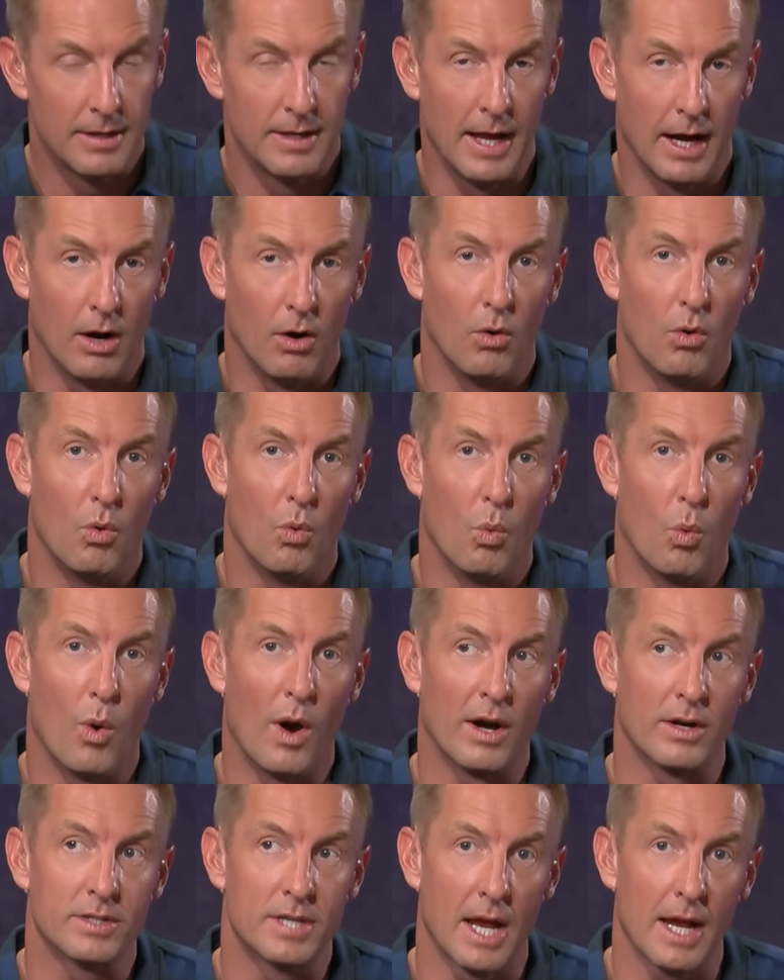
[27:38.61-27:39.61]
Now,
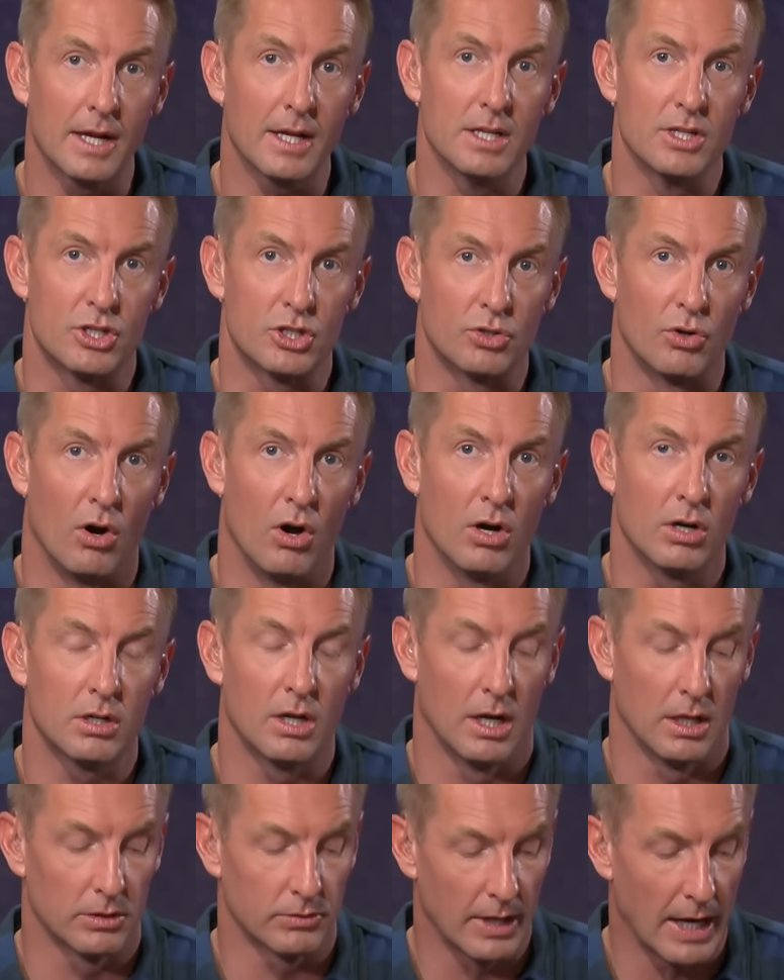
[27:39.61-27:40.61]
where Tech is strong,
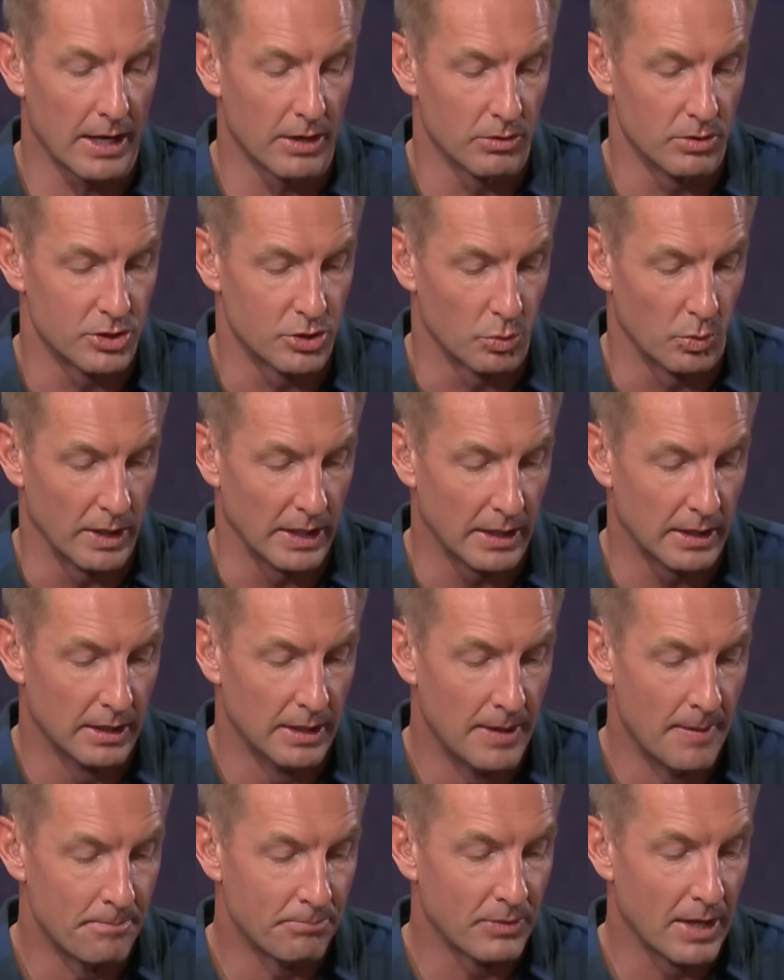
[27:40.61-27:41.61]
Colorado is weak,
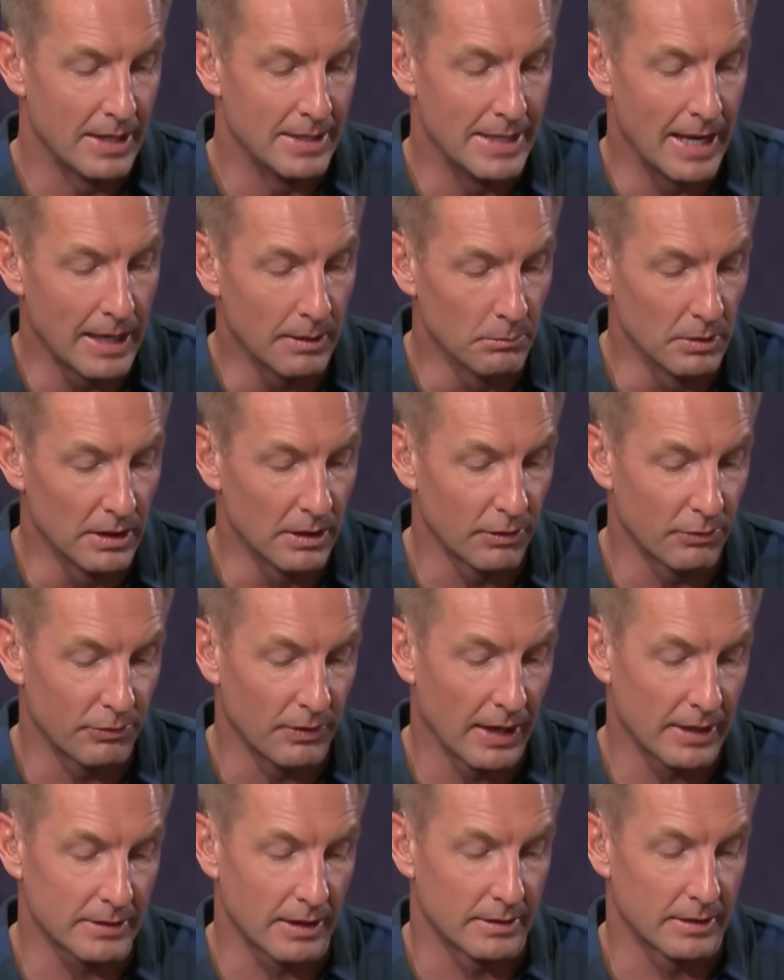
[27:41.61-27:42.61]
namely the
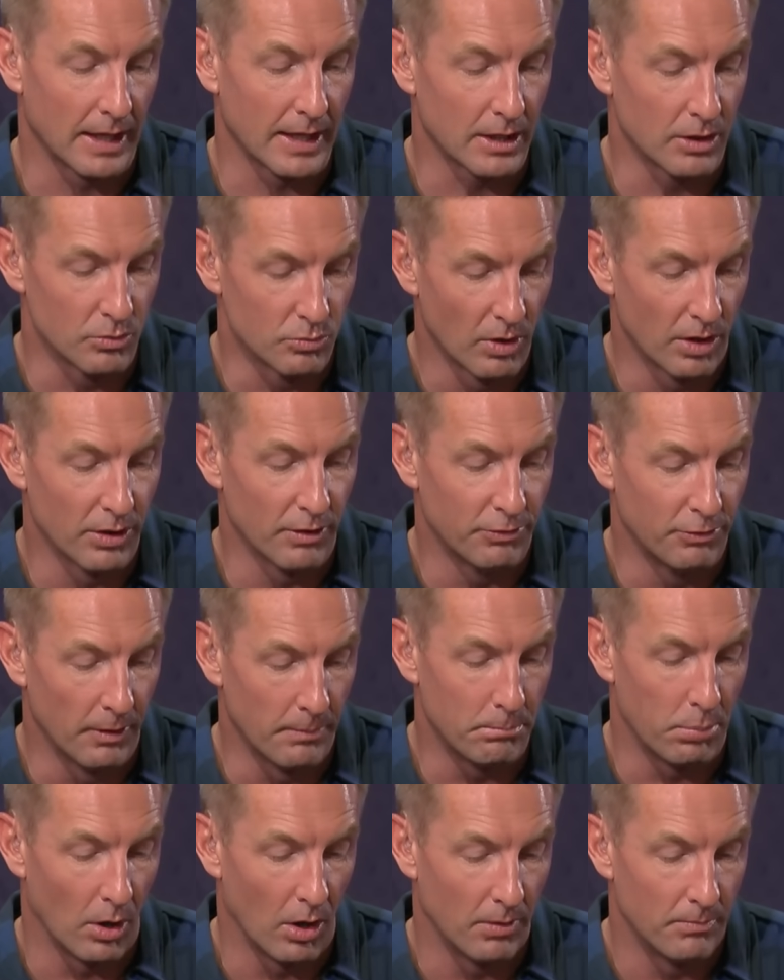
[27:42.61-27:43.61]
fact that they can run the
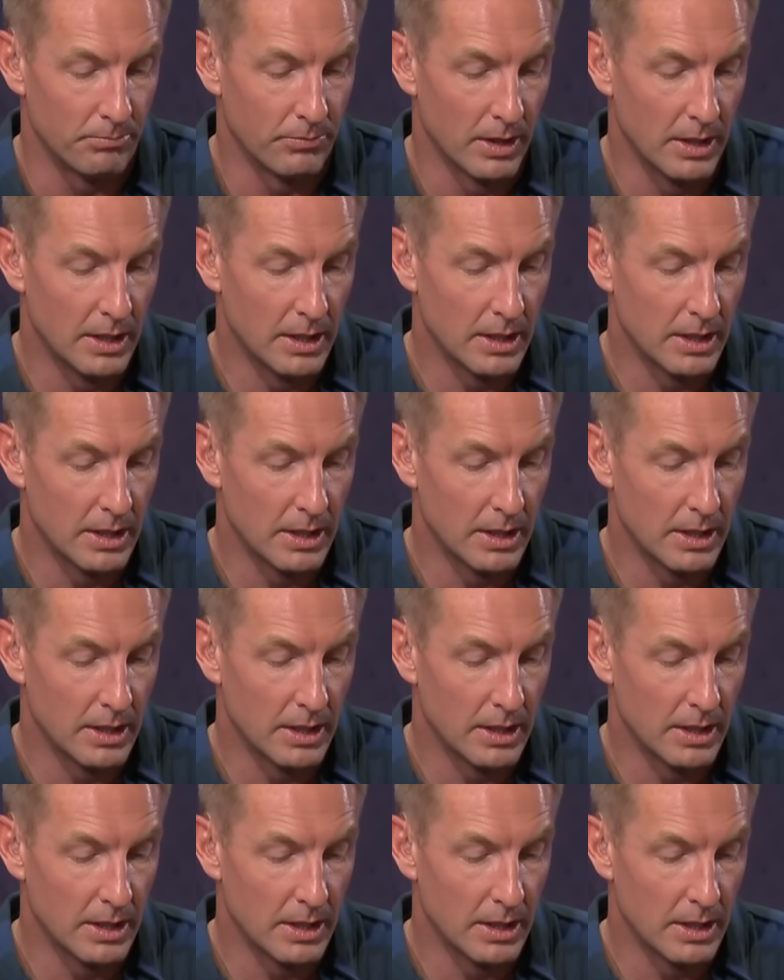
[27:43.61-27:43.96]
football.